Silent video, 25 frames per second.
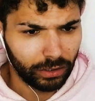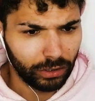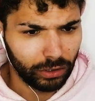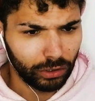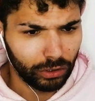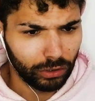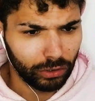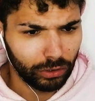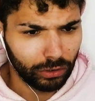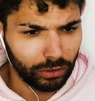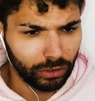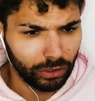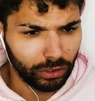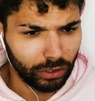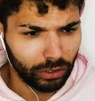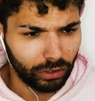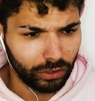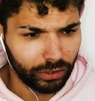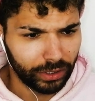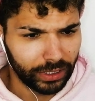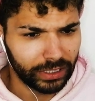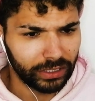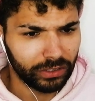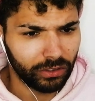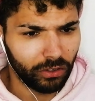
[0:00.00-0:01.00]
Oh
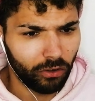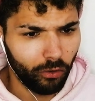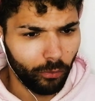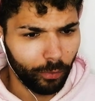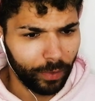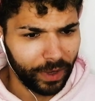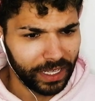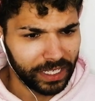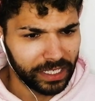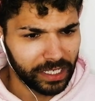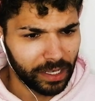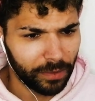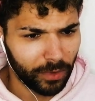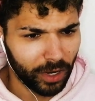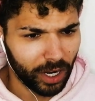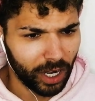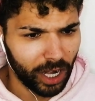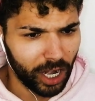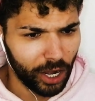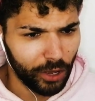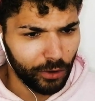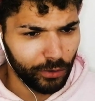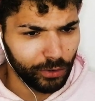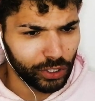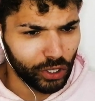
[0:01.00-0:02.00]
God, it's gonna be some
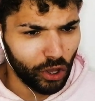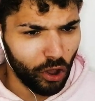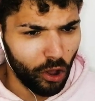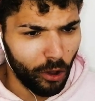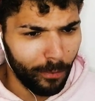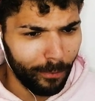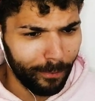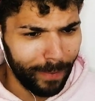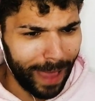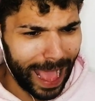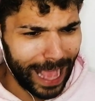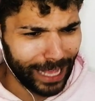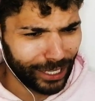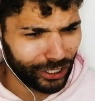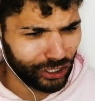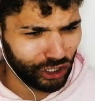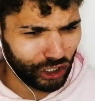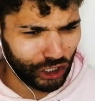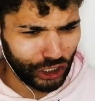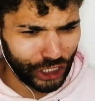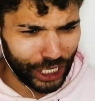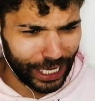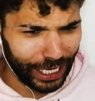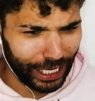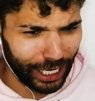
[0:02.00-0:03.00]
close combat
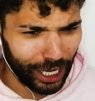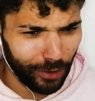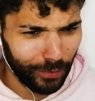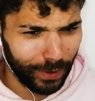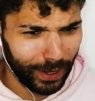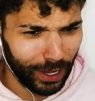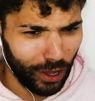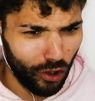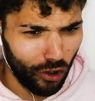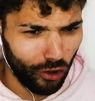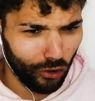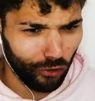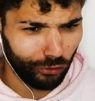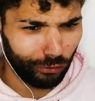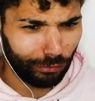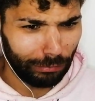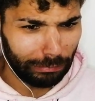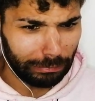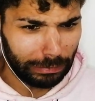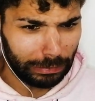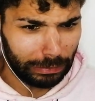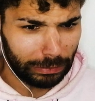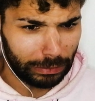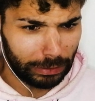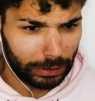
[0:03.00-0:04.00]
shit going on.
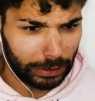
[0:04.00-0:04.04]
